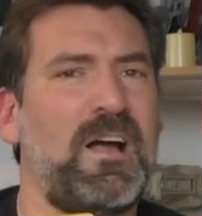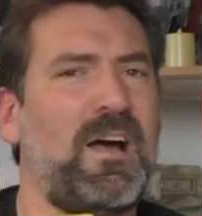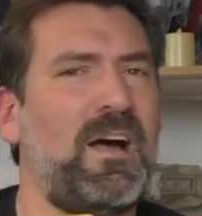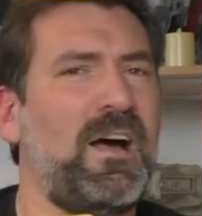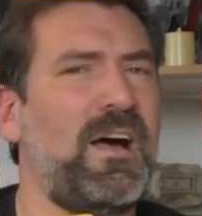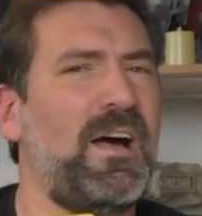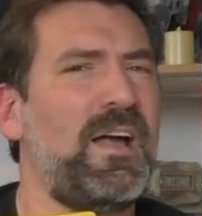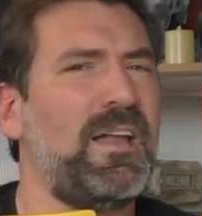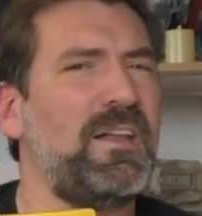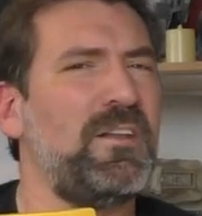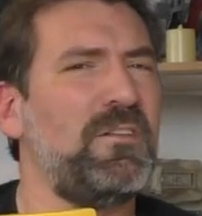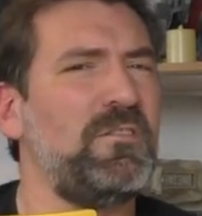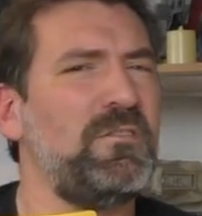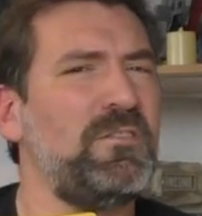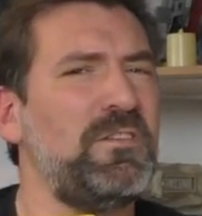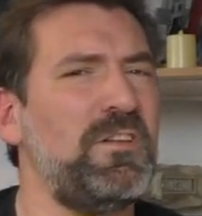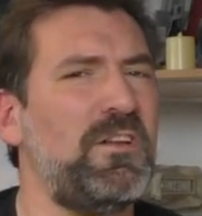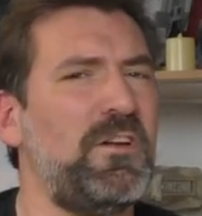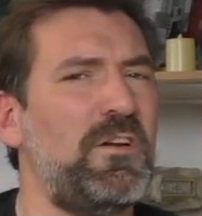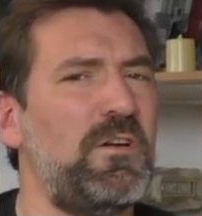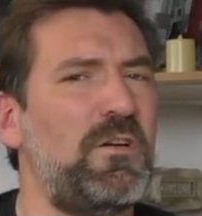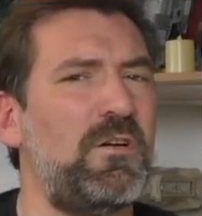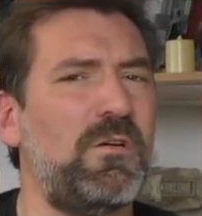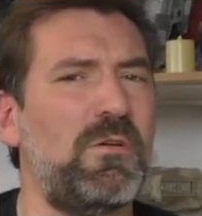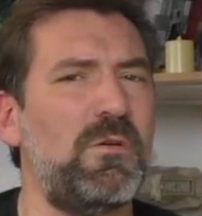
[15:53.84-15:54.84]
I don't
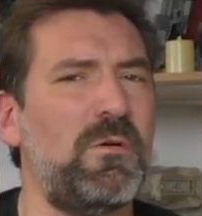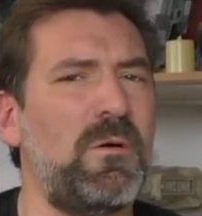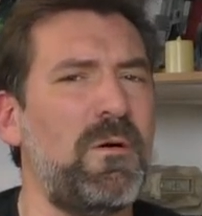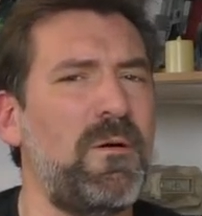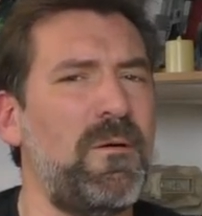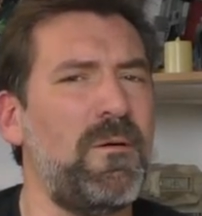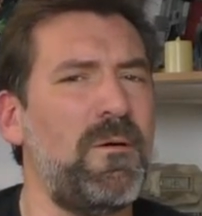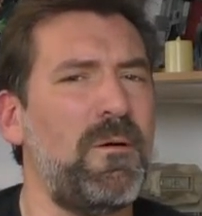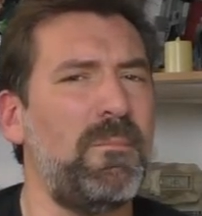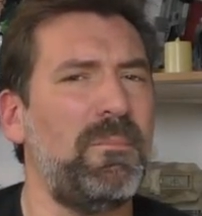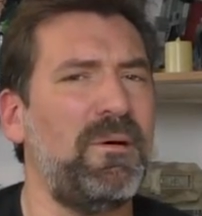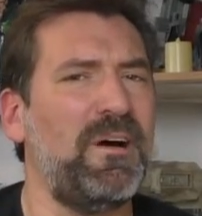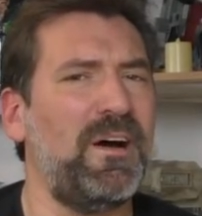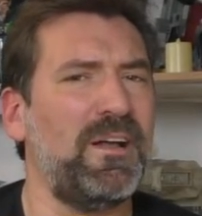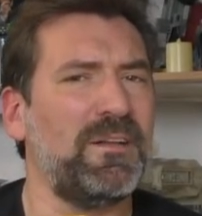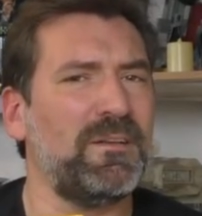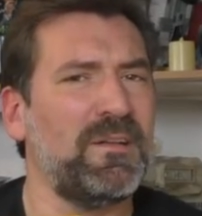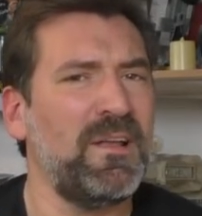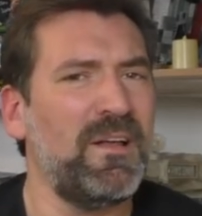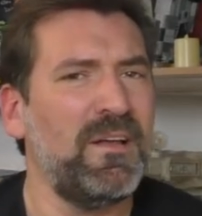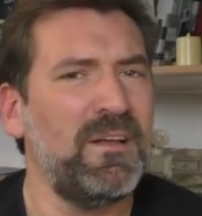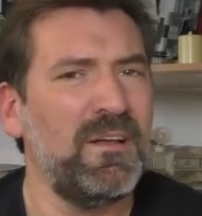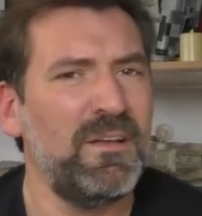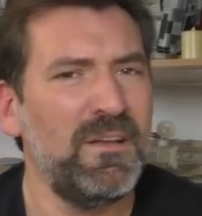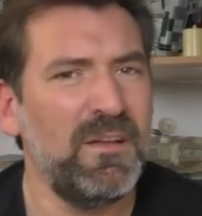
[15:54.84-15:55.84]
know, but
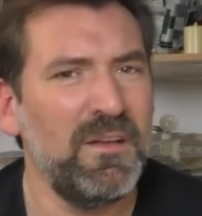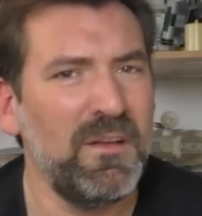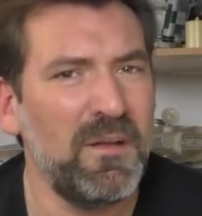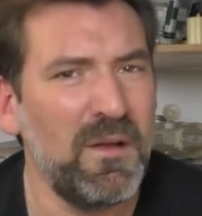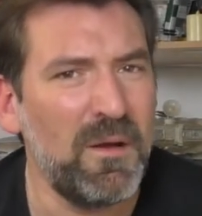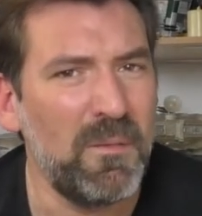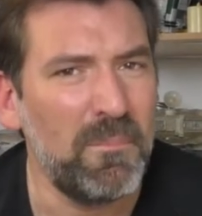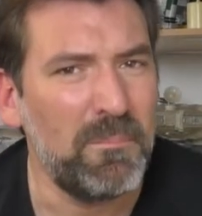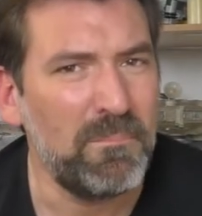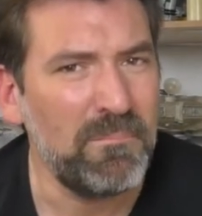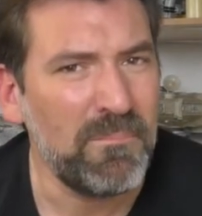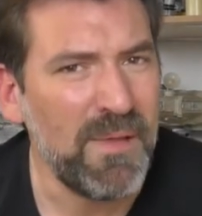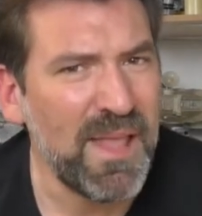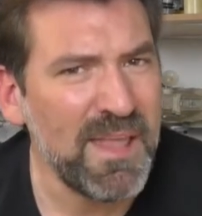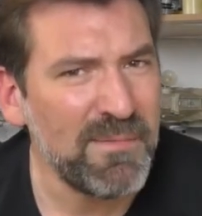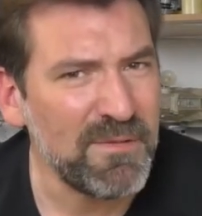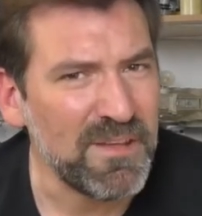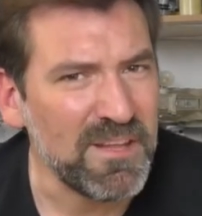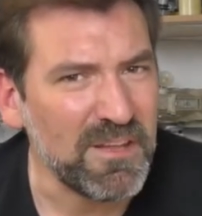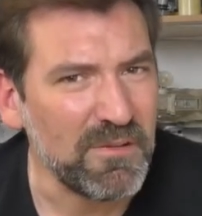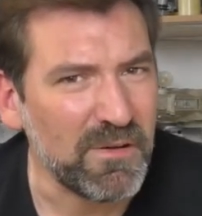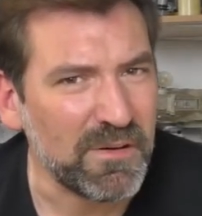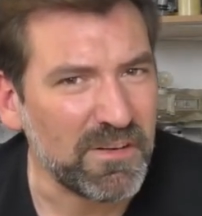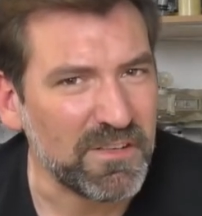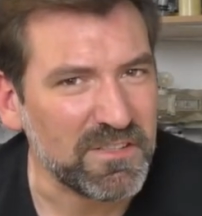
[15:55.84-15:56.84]
maybe
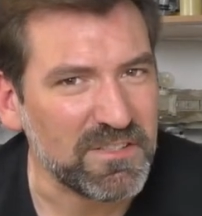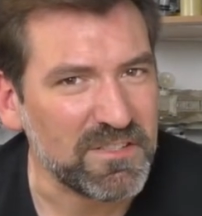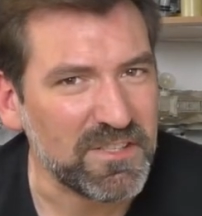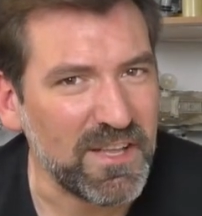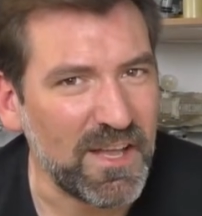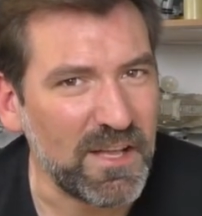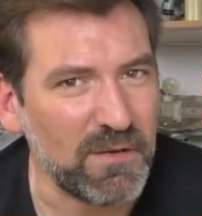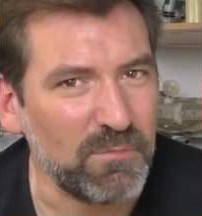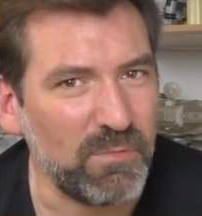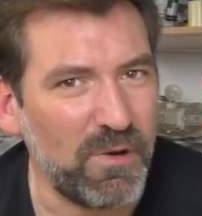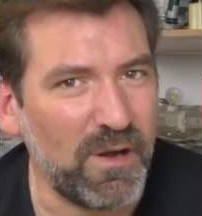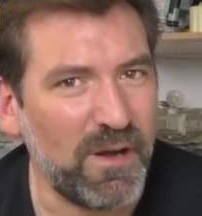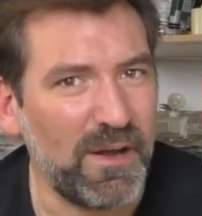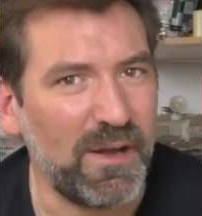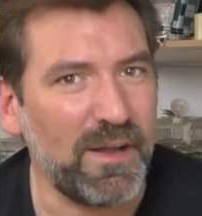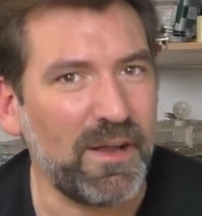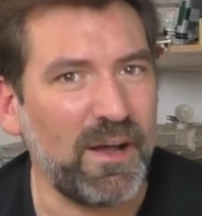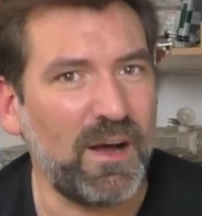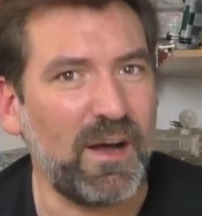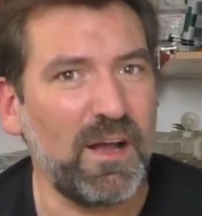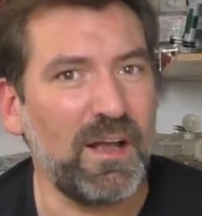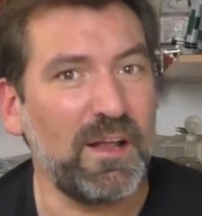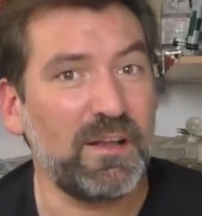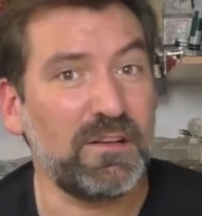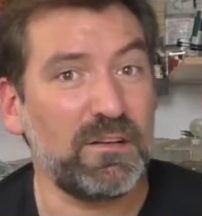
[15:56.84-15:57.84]
you understand why
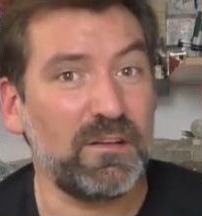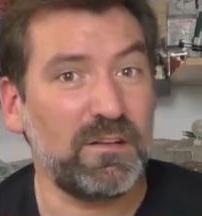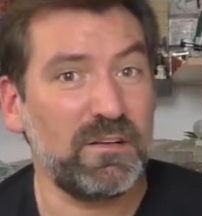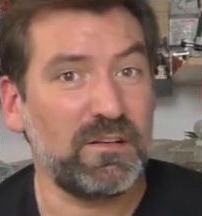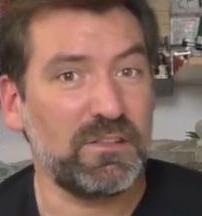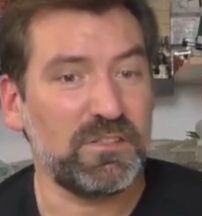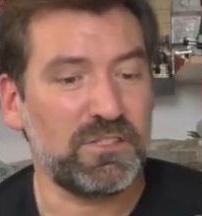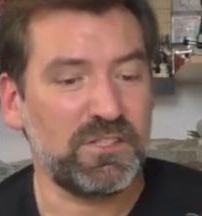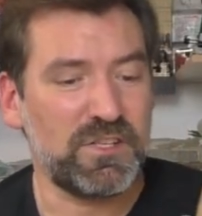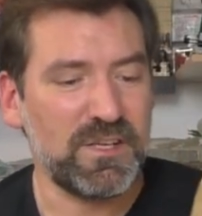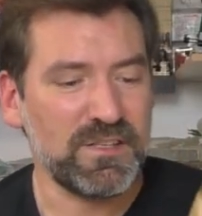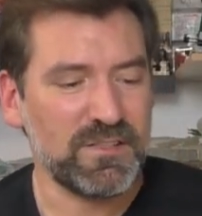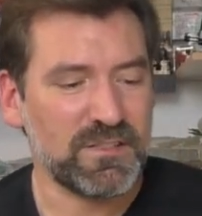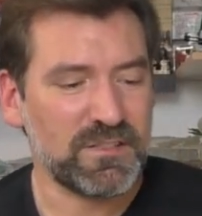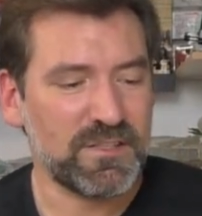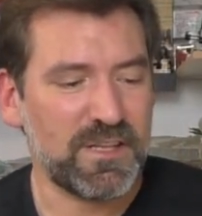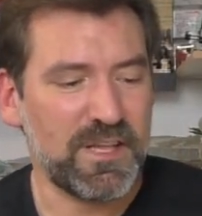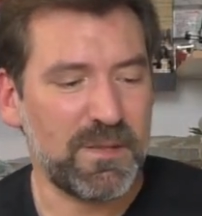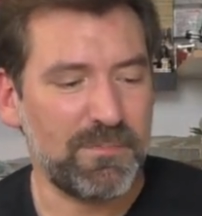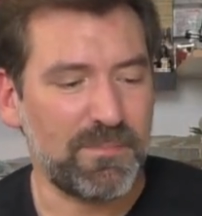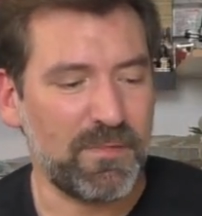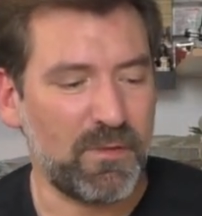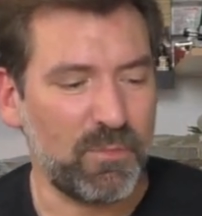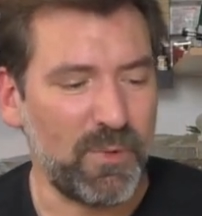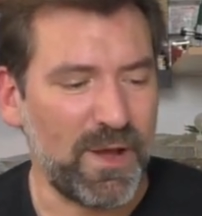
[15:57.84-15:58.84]
I just
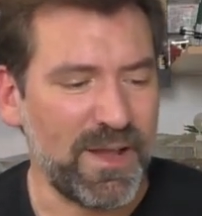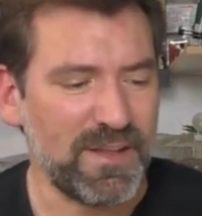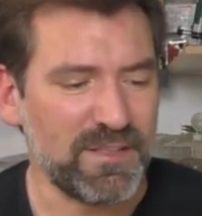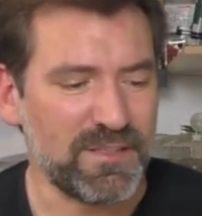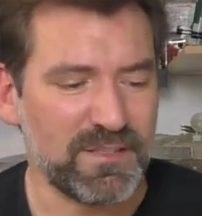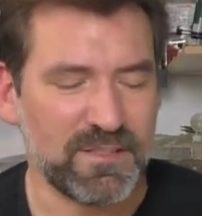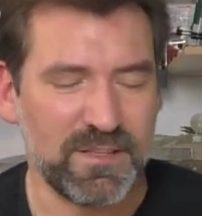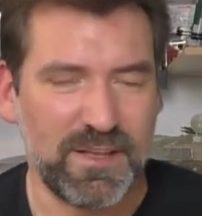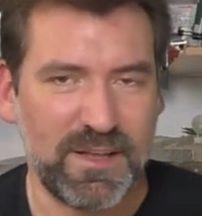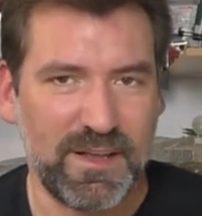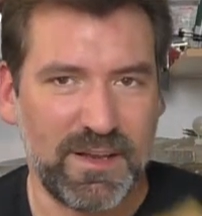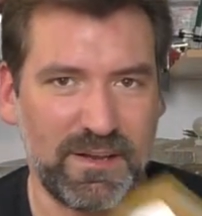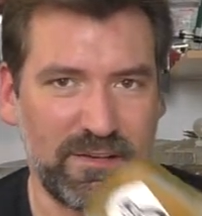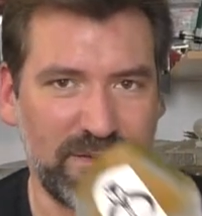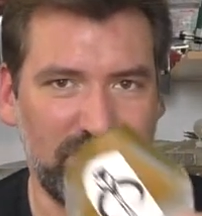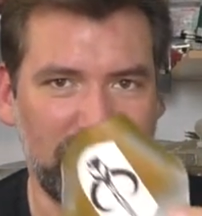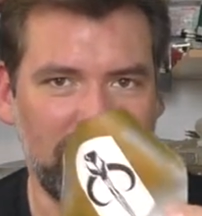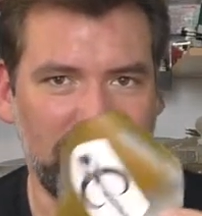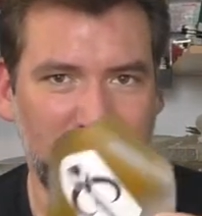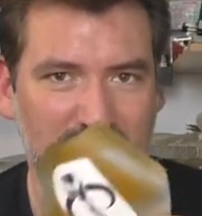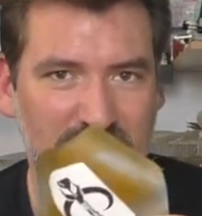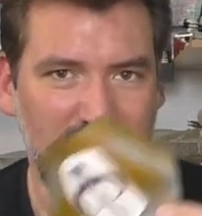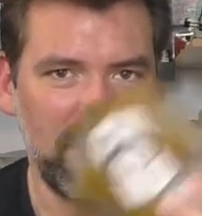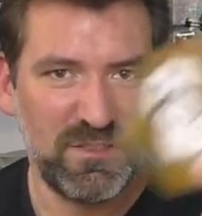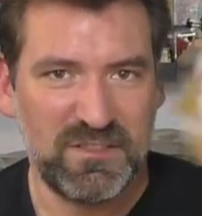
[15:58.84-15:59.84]
keep the West
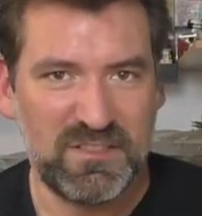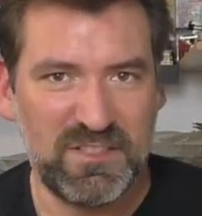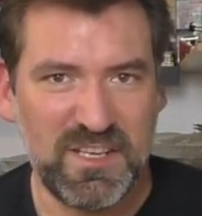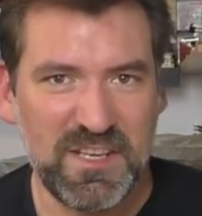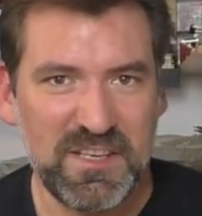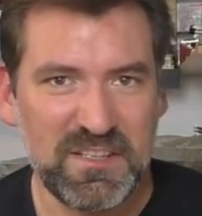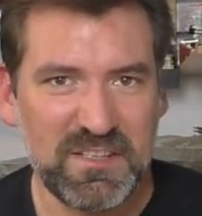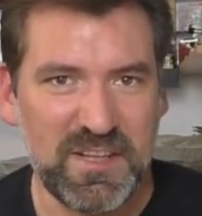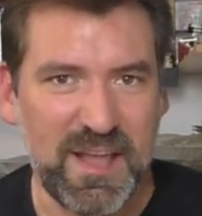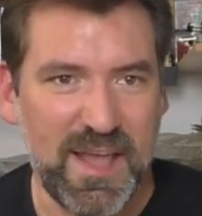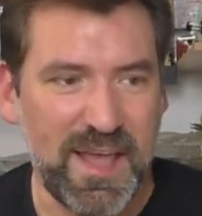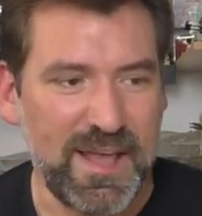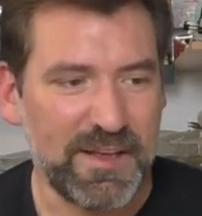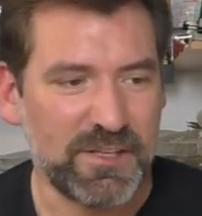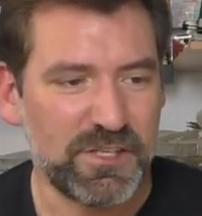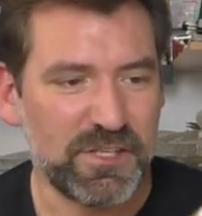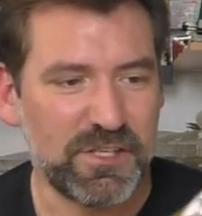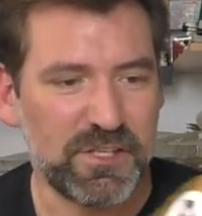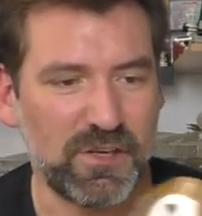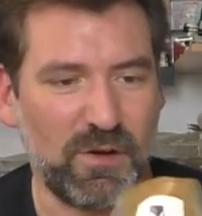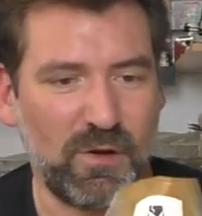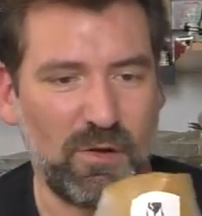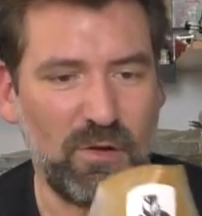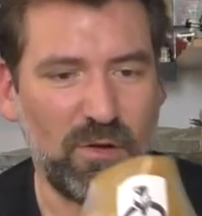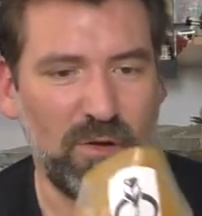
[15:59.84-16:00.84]
and
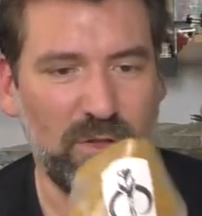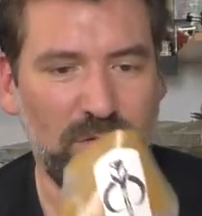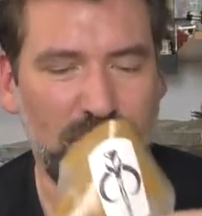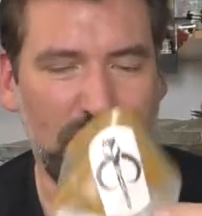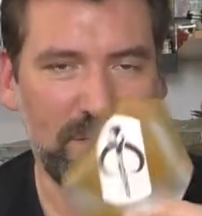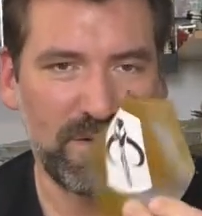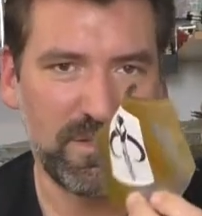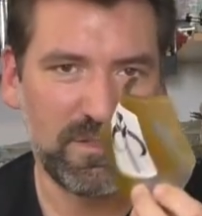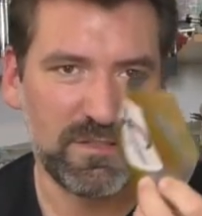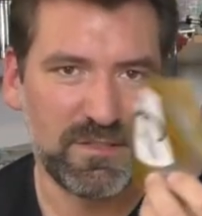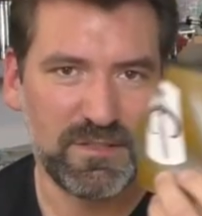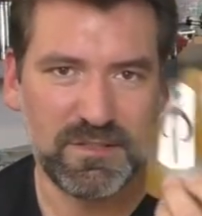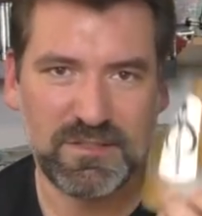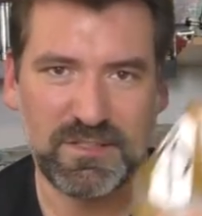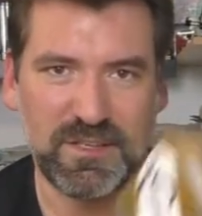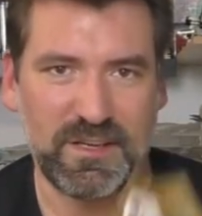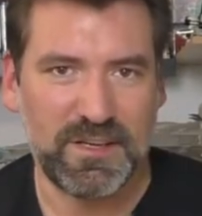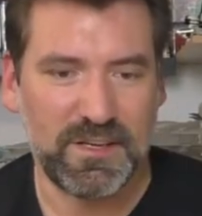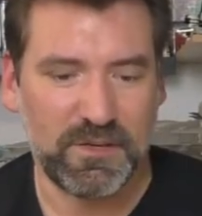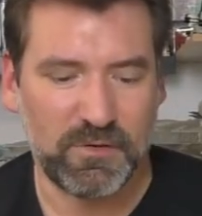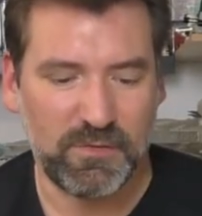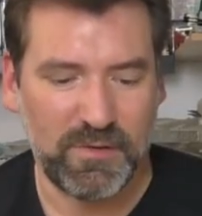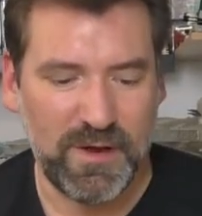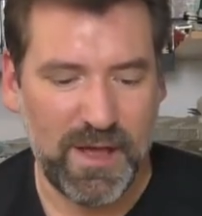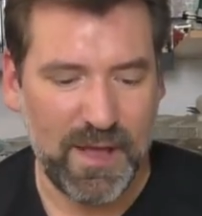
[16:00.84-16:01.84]
detach all this
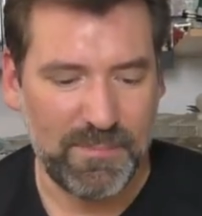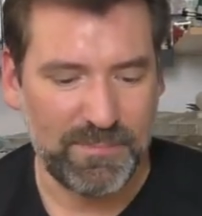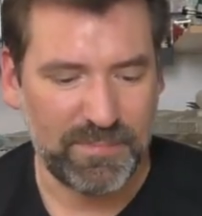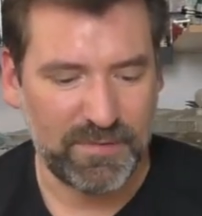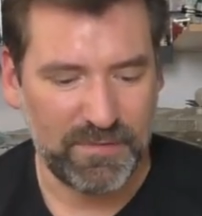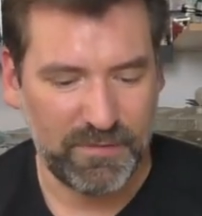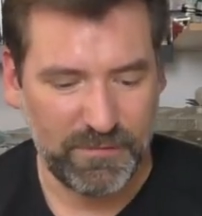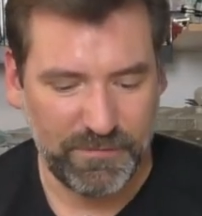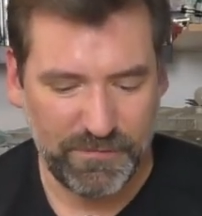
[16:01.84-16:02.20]
silly crap